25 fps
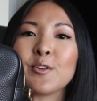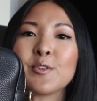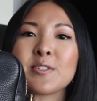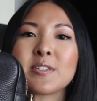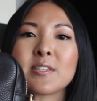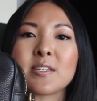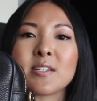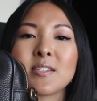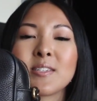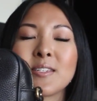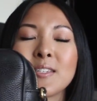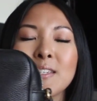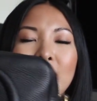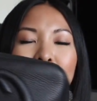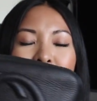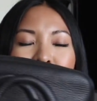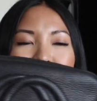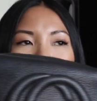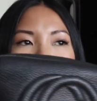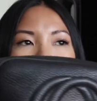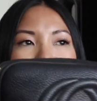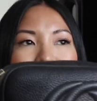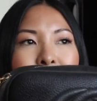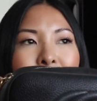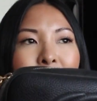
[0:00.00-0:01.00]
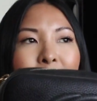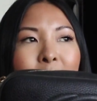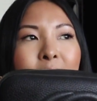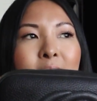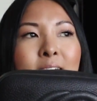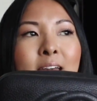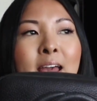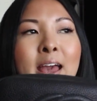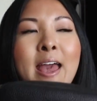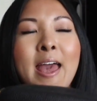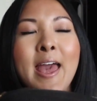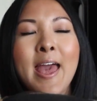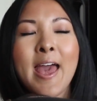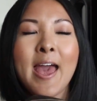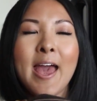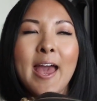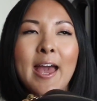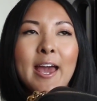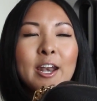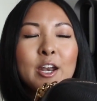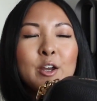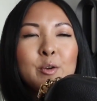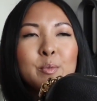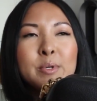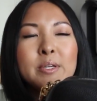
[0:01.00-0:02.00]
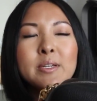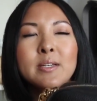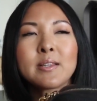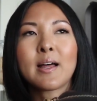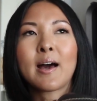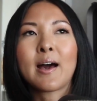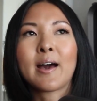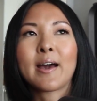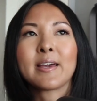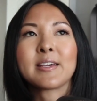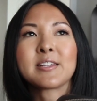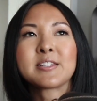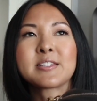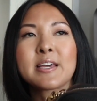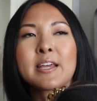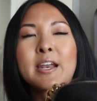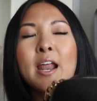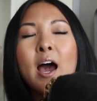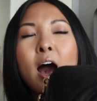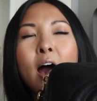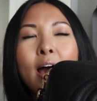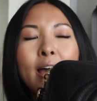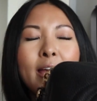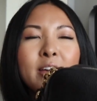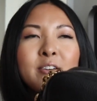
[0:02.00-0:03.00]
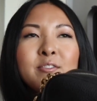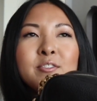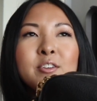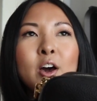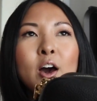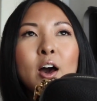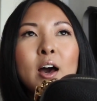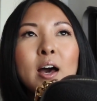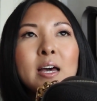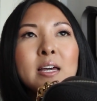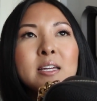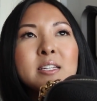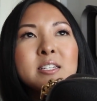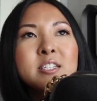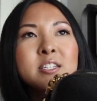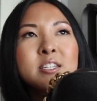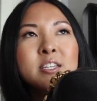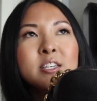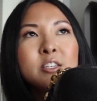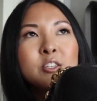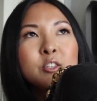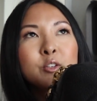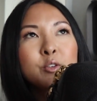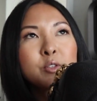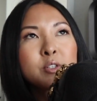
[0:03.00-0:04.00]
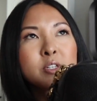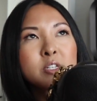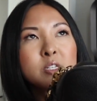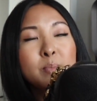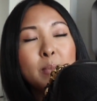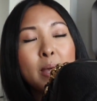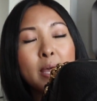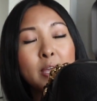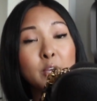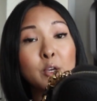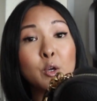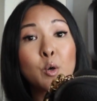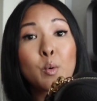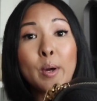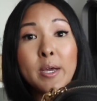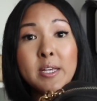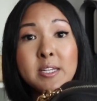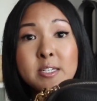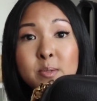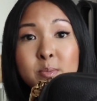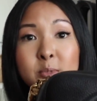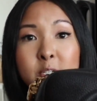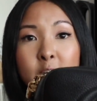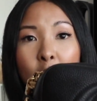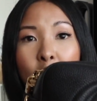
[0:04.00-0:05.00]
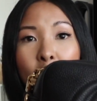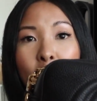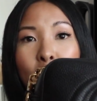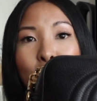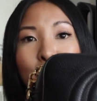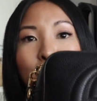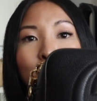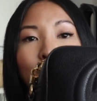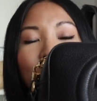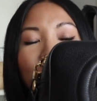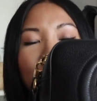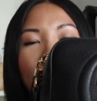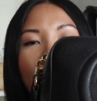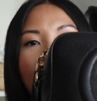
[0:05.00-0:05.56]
used this yesterday and I realized that I have not used this bag in quite some time,